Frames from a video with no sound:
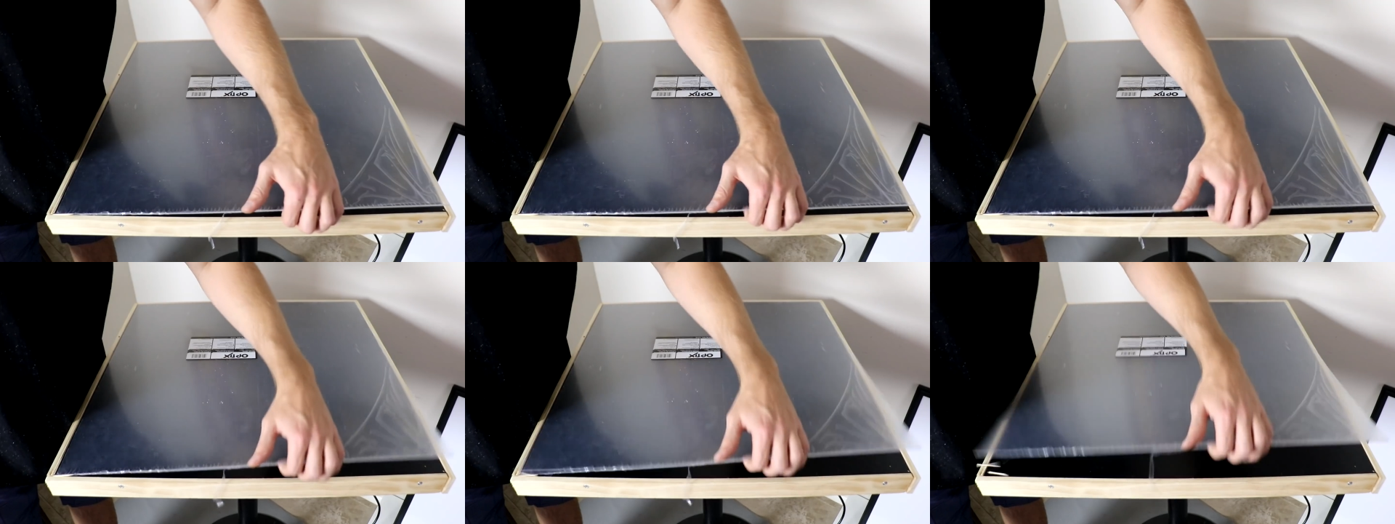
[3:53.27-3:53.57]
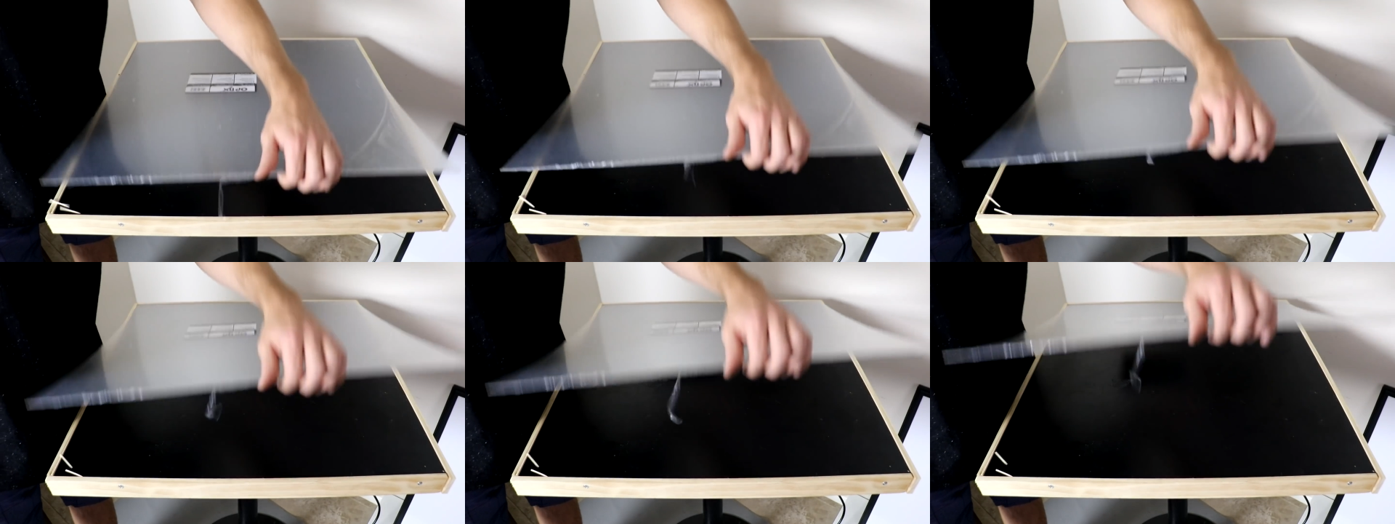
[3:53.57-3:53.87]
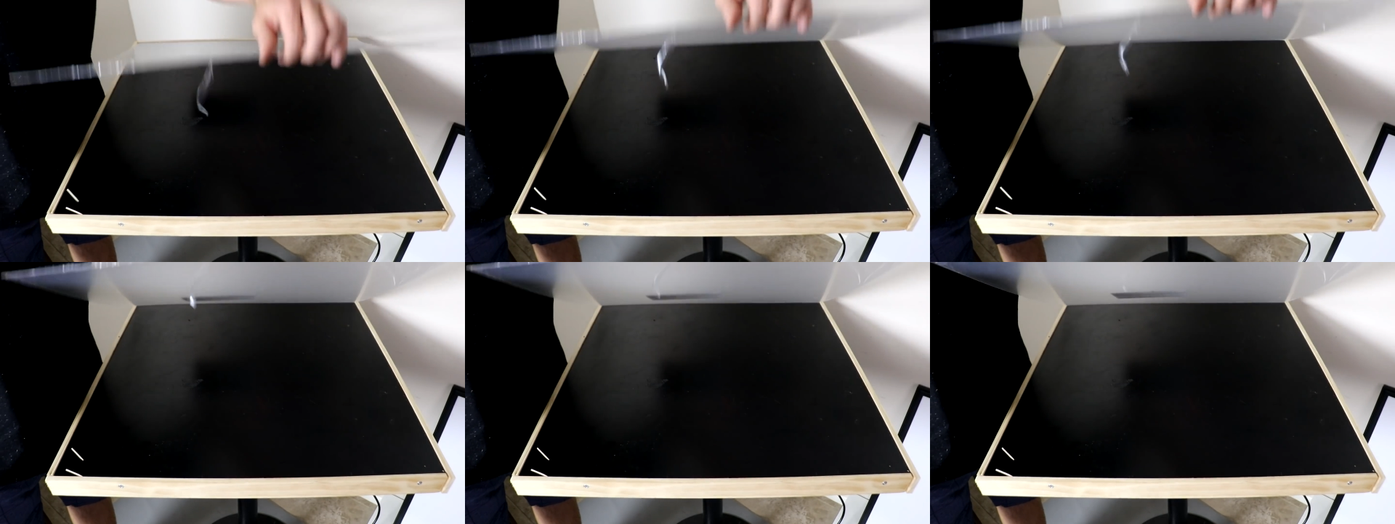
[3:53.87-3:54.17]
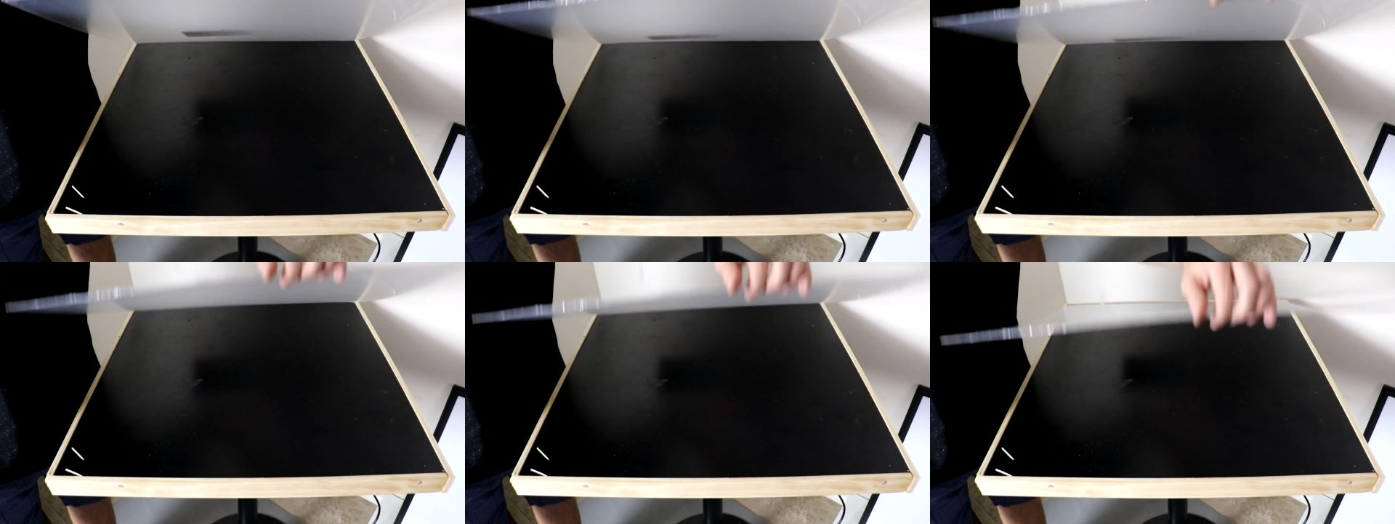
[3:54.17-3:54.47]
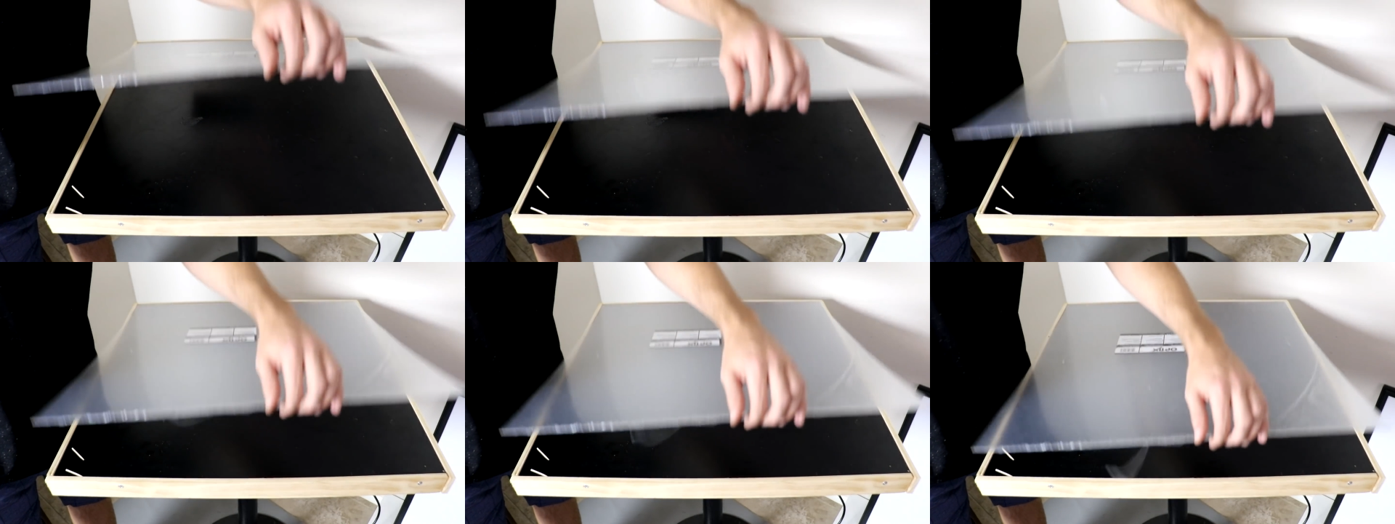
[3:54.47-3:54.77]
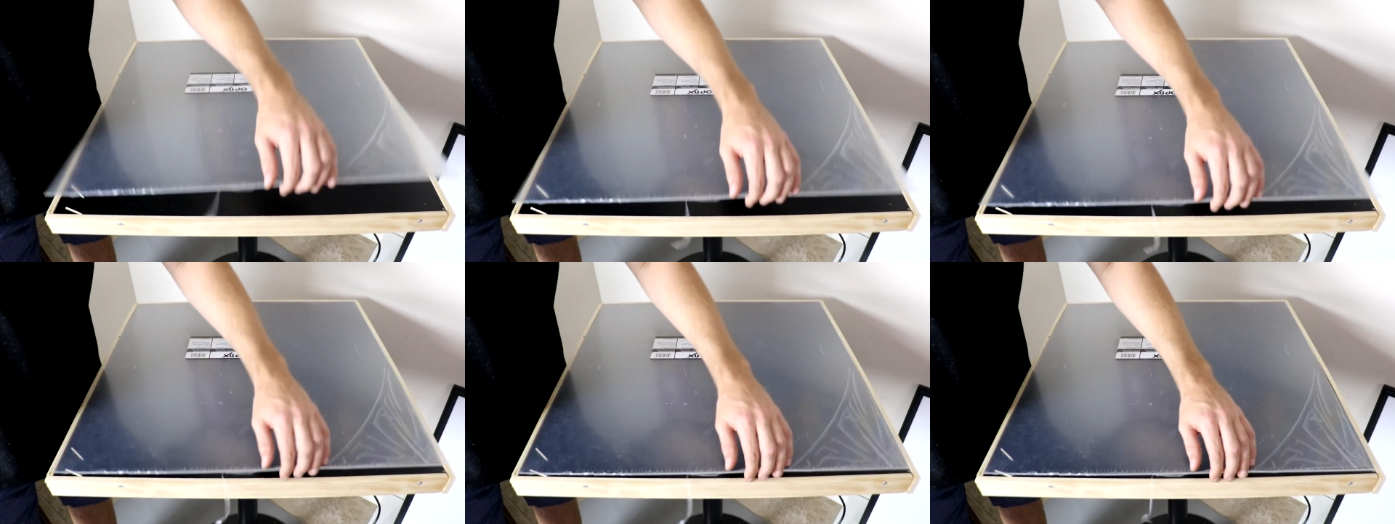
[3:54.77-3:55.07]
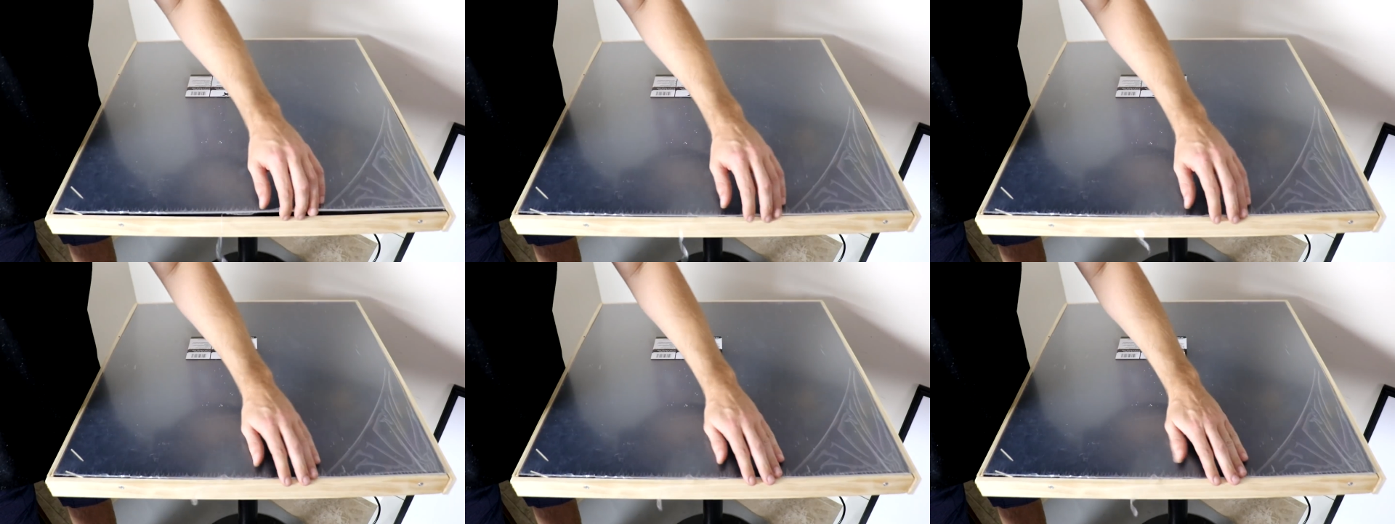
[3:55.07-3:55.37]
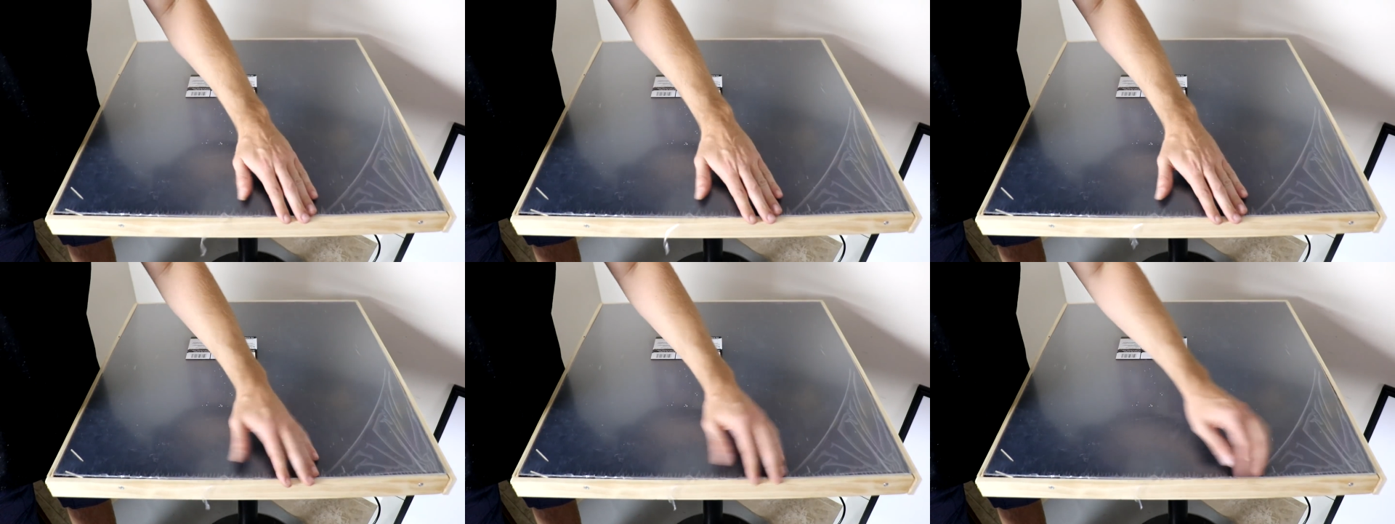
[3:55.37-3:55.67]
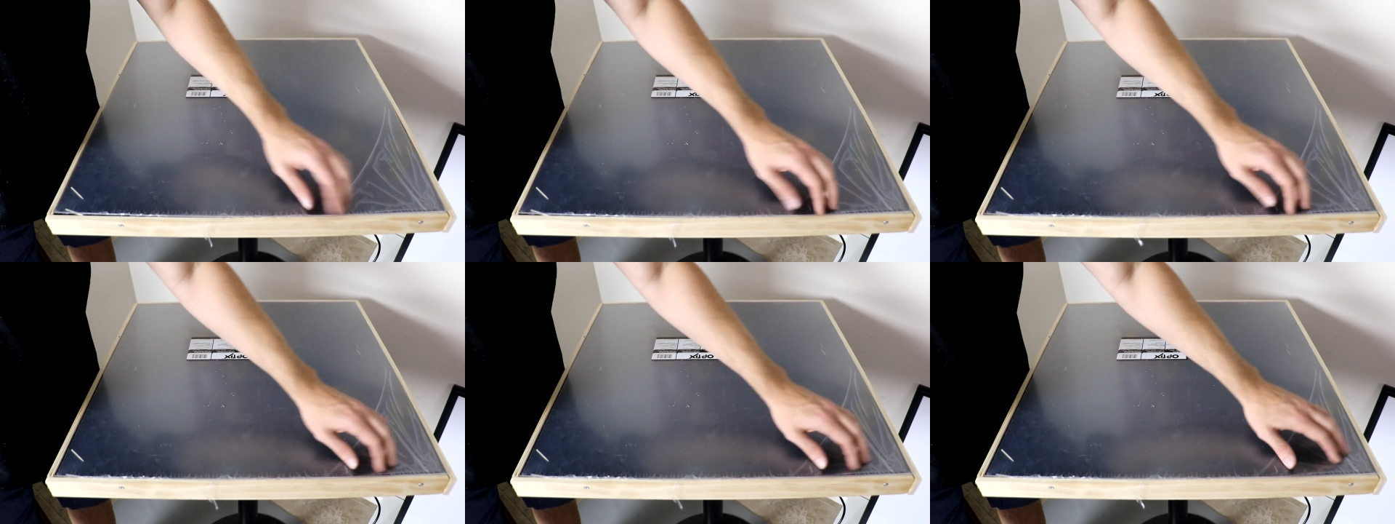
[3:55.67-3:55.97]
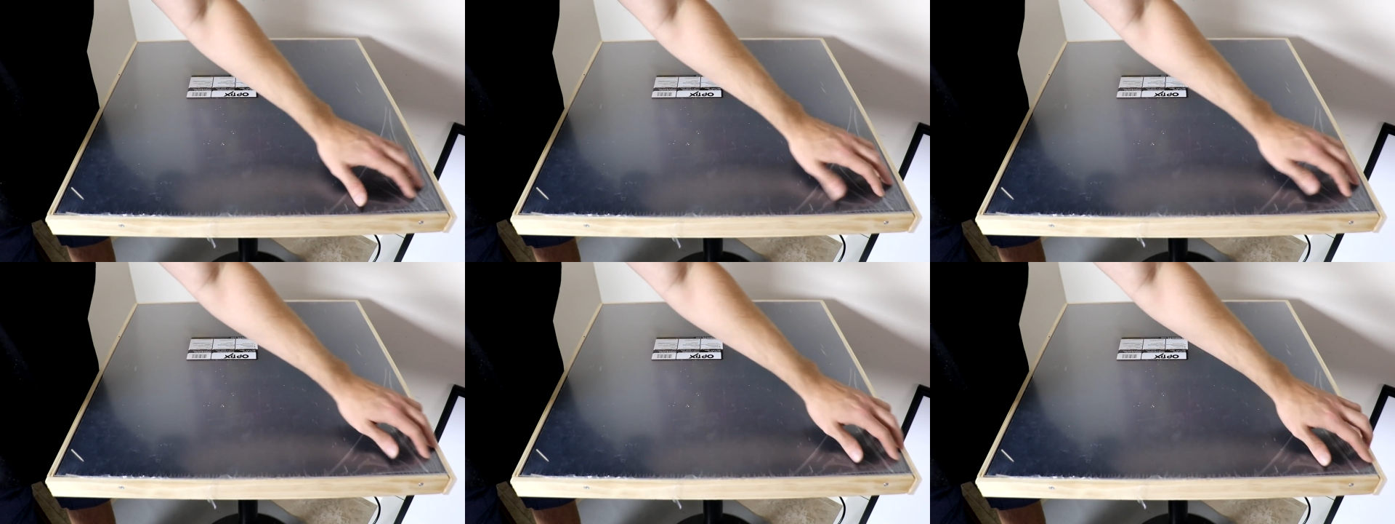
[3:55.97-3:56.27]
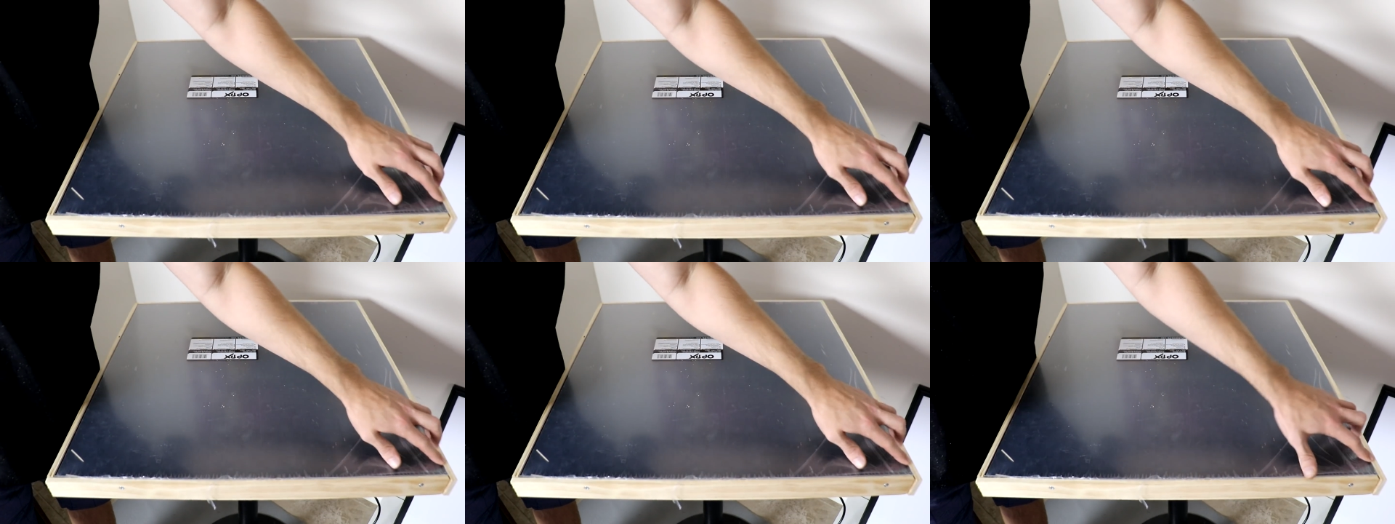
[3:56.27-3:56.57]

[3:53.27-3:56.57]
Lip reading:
(no speaker visible)